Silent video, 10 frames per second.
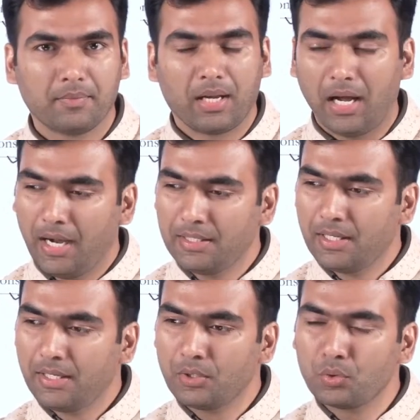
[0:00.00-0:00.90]

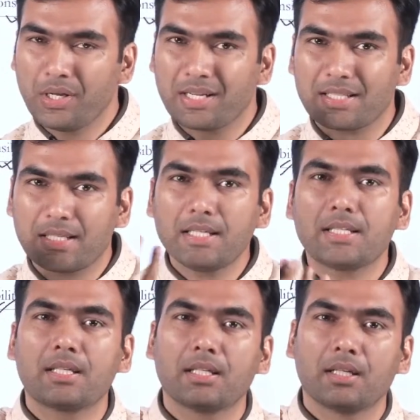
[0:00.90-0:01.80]
Either you
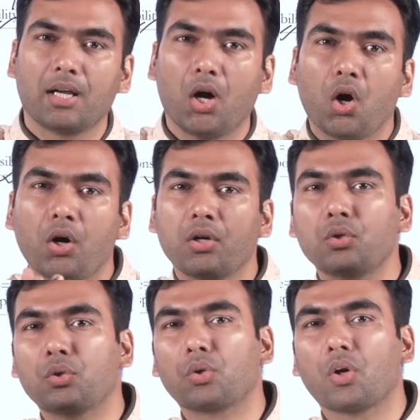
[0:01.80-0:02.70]
exist or
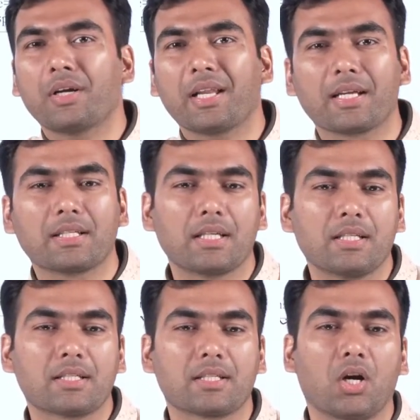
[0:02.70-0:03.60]
you do not
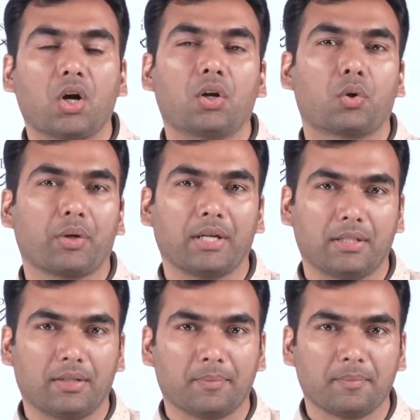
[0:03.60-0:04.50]
exist altogether.